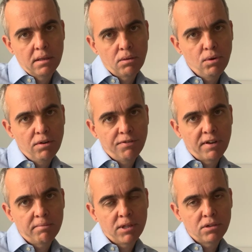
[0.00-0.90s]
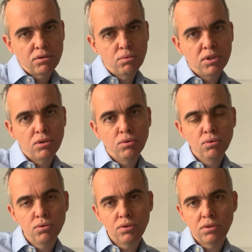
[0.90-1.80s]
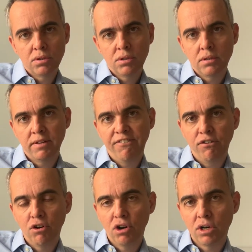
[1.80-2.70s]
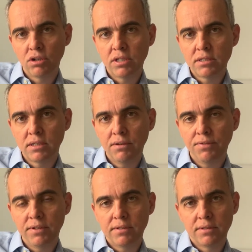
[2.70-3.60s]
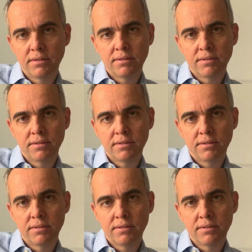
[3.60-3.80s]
3 to 5 minutes to reduce the flora on the surface